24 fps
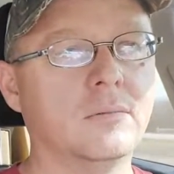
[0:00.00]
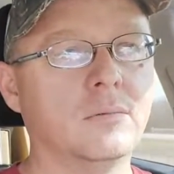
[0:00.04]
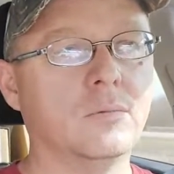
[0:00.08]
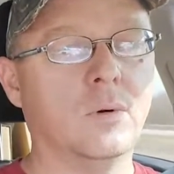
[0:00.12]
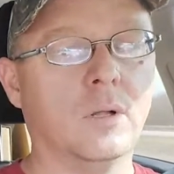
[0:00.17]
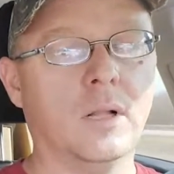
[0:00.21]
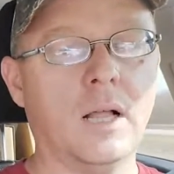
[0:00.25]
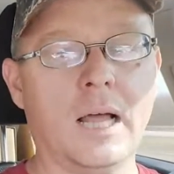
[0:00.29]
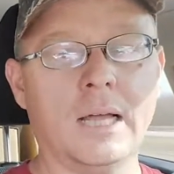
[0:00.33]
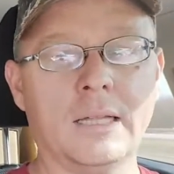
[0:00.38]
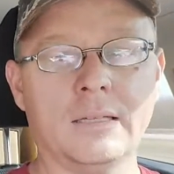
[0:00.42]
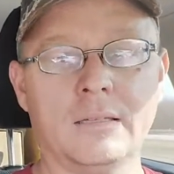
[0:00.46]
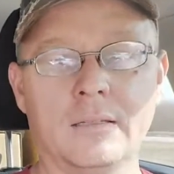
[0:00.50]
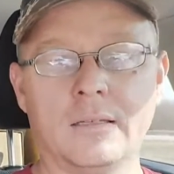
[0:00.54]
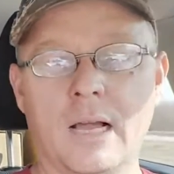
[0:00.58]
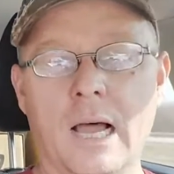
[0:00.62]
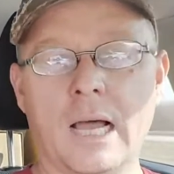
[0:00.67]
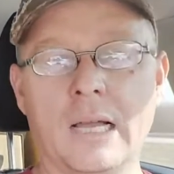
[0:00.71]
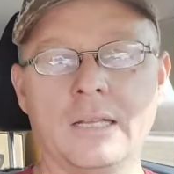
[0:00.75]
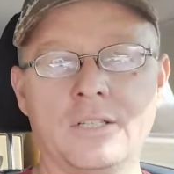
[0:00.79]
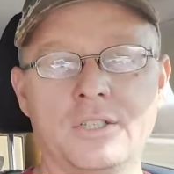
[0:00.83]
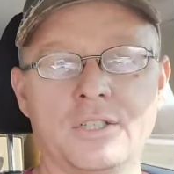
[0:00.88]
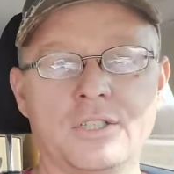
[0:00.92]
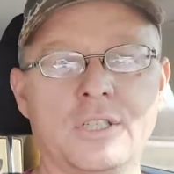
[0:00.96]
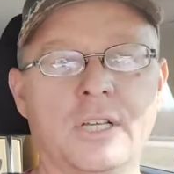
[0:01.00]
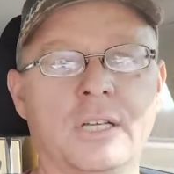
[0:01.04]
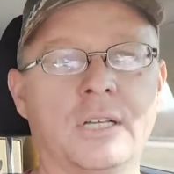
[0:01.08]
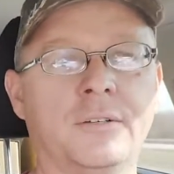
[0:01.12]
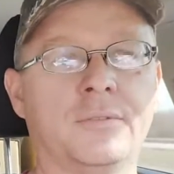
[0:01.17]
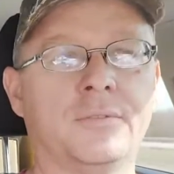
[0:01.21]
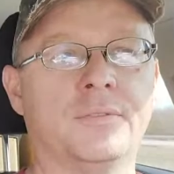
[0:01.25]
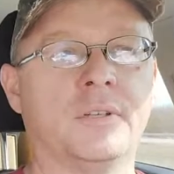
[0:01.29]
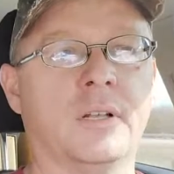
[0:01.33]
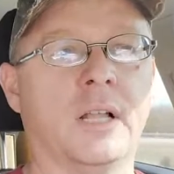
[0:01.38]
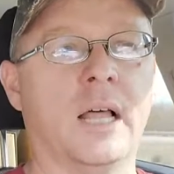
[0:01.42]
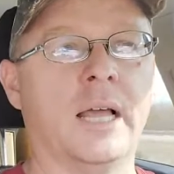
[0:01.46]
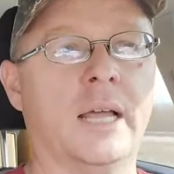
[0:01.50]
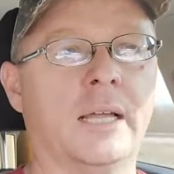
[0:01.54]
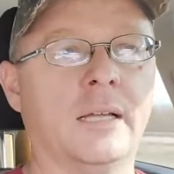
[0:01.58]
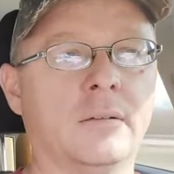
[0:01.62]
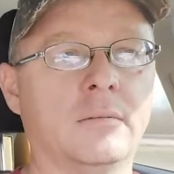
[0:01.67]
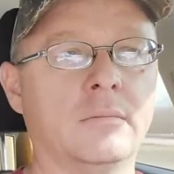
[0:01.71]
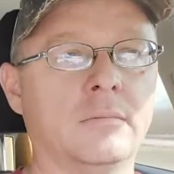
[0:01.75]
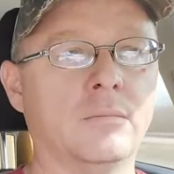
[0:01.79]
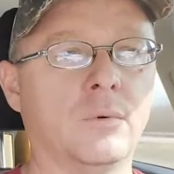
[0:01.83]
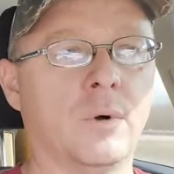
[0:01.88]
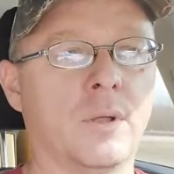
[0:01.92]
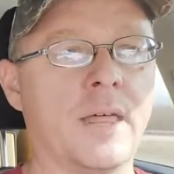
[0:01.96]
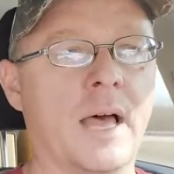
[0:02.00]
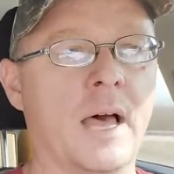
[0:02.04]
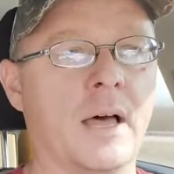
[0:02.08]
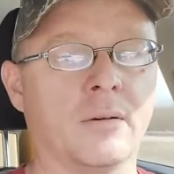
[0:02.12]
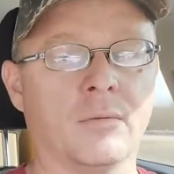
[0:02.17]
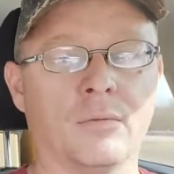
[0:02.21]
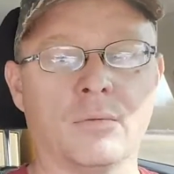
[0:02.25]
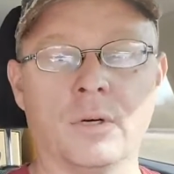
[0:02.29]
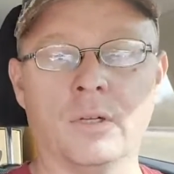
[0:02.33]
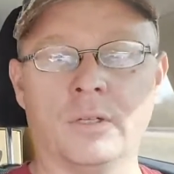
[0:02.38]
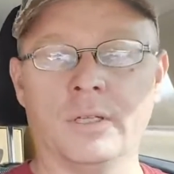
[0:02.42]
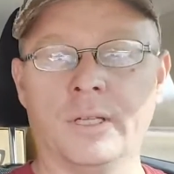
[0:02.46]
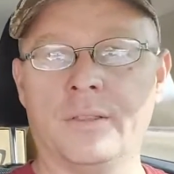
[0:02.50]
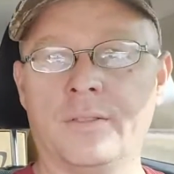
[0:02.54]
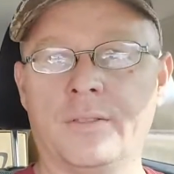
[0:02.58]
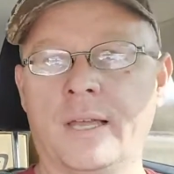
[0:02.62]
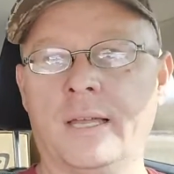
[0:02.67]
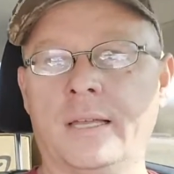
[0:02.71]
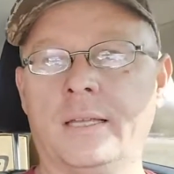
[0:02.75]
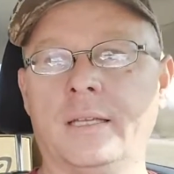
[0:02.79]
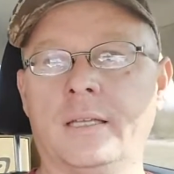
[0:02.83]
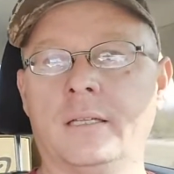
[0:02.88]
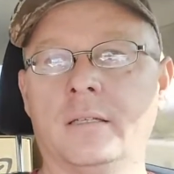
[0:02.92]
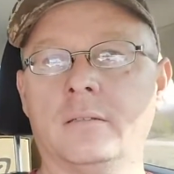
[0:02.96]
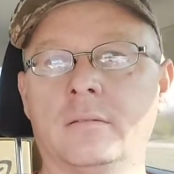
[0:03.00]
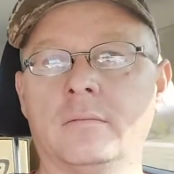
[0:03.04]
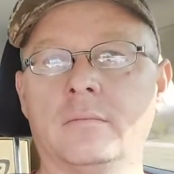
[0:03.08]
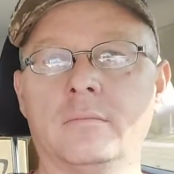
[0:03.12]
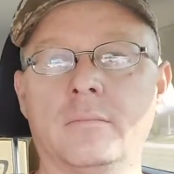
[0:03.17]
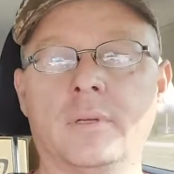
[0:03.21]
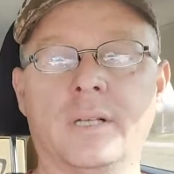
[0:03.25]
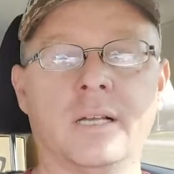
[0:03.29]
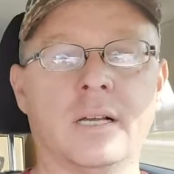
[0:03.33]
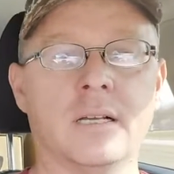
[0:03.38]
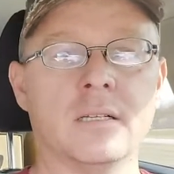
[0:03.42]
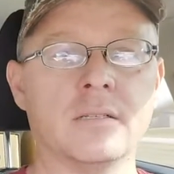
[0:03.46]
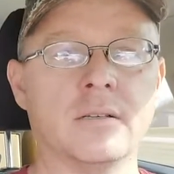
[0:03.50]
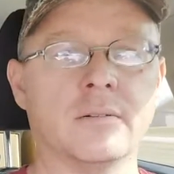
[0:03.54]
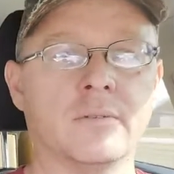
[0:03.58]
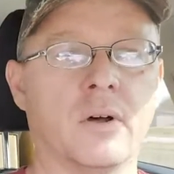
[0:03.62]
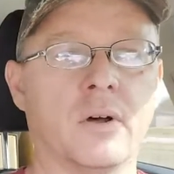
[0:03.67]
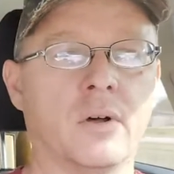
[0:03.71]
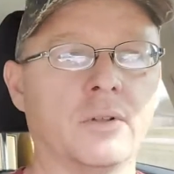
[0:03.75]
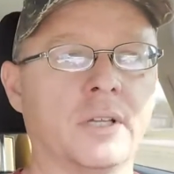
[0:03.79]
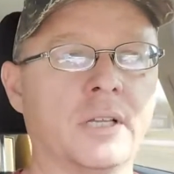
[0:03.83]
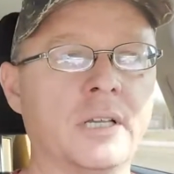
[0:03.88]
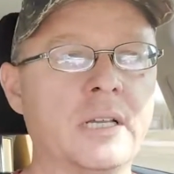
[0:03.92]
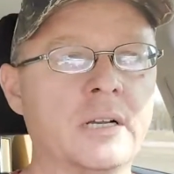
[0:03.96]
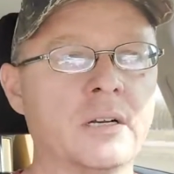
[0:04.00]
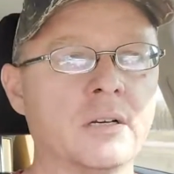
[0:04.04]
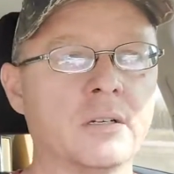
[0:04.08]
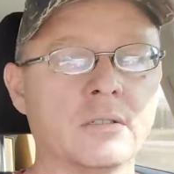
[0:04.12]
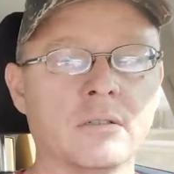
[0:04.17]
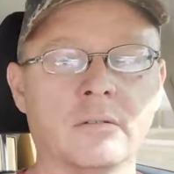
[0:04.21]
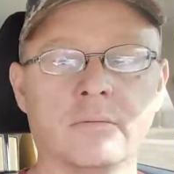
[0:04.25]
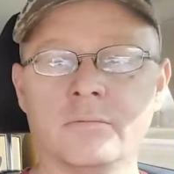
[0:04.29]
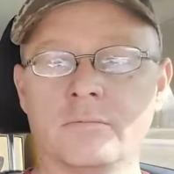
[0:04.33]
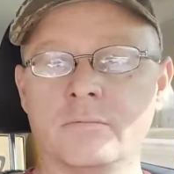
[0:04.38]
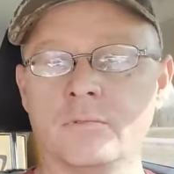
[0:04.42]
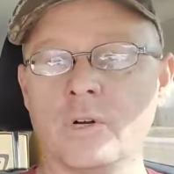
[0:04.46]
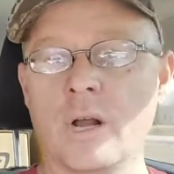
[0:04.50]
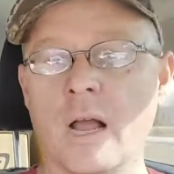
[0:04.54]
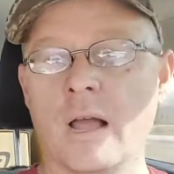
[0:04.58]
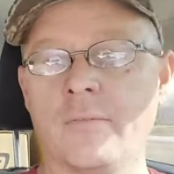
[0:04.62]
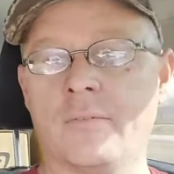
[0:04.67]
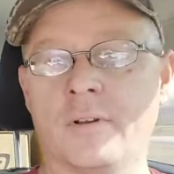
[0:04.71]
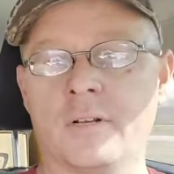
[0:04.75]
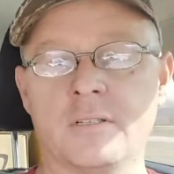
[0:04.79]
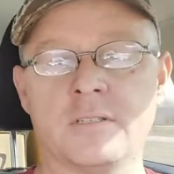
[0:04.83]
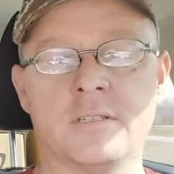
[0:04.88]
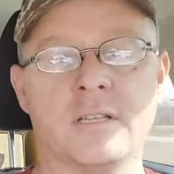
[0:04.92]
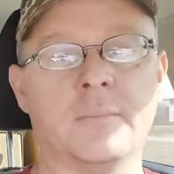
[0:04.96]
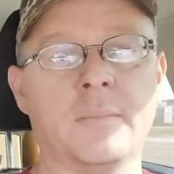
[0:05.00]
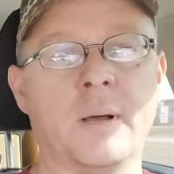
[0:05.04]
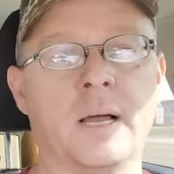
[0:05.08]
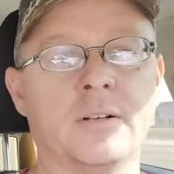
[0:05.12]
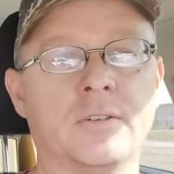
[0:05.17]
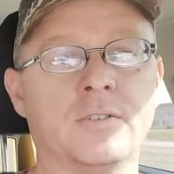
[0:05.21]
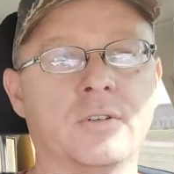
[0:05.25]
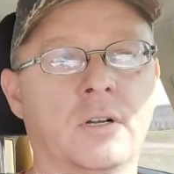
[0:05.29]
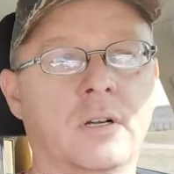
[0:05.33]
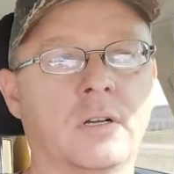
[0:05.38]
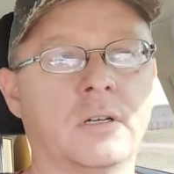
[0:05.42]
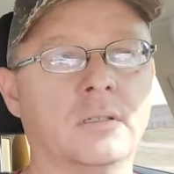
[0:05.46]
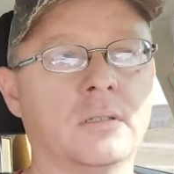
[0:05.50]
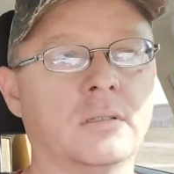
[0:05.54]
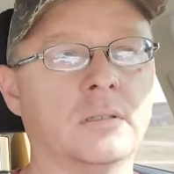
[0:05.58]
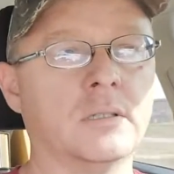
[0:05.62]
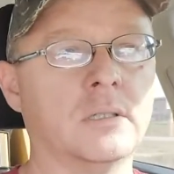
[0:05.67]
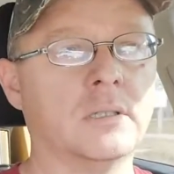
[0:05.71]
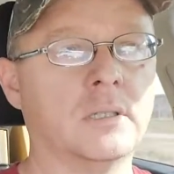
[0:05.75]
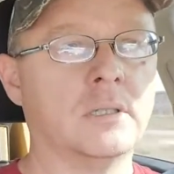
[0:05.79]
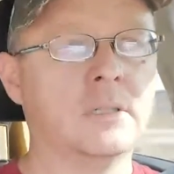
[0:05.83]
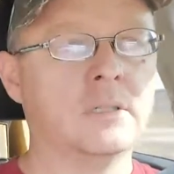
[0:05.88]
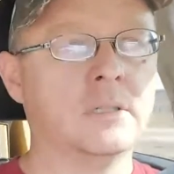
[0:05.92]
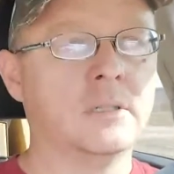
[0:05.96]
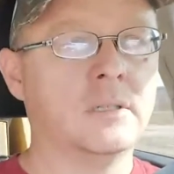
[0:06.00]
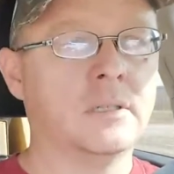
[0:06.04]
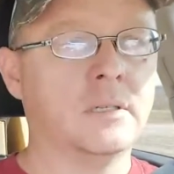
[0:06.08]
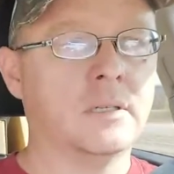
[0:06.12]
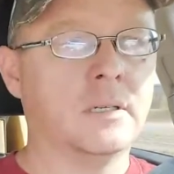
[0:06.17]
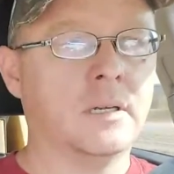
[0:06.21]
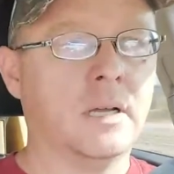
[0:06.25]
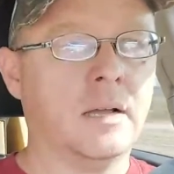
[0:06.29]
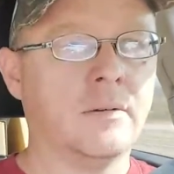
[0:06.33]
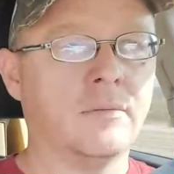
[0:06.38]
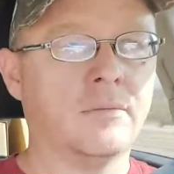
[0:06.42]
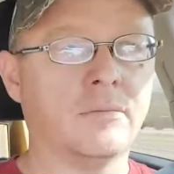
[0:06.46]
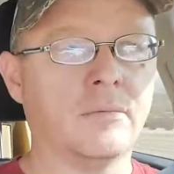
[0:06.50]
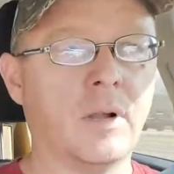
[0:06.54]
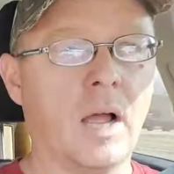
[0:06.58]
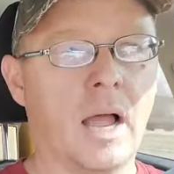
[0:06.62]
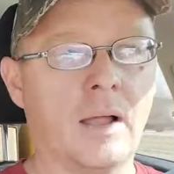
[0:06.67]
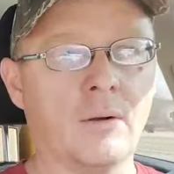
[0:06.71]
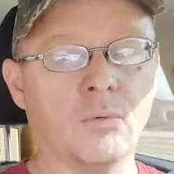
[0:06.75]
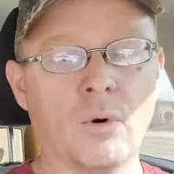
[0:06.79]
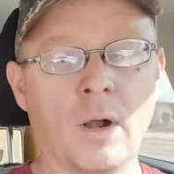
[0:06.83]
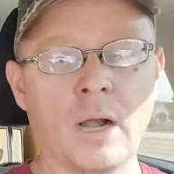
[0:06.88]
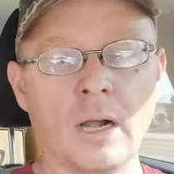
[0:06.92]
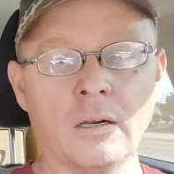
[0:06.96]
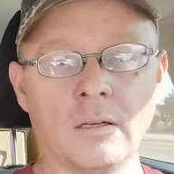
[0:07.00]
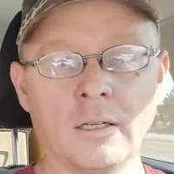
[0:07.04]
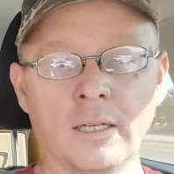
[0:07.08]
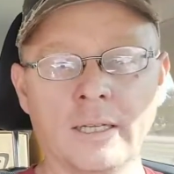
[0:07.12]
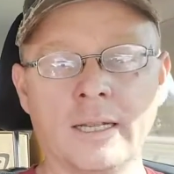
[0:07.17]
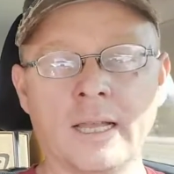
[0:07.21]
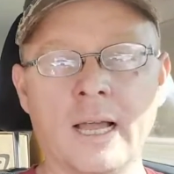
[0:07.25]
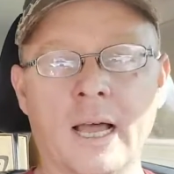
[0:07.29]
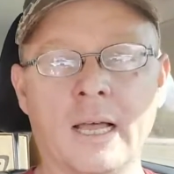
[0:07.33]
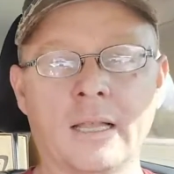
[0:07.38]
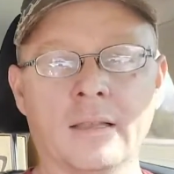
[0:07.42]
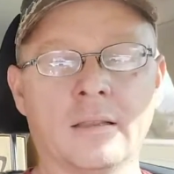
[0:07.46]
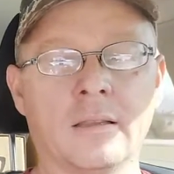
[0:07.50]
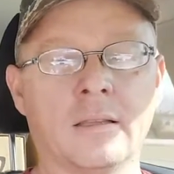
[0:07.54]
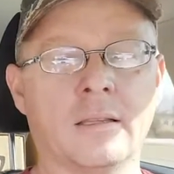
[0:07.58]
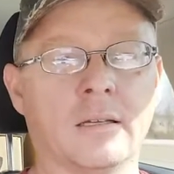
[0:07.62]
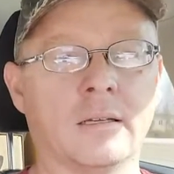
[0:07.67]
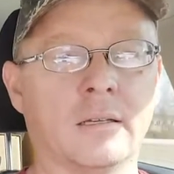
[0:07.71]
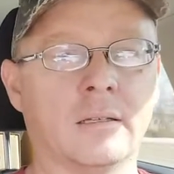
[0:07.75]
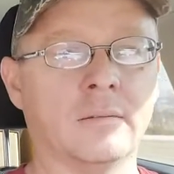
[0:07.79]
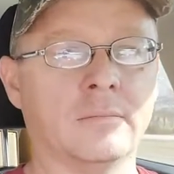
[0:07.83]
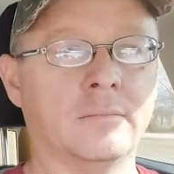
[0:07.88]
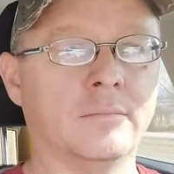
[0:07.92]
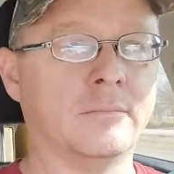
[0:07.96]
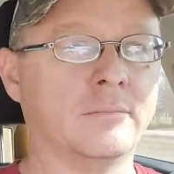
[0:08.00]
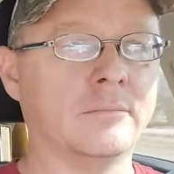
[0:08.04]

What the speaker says: Well, I shift like without really thinking because of all the years of driving a semi truck. I rarely got the,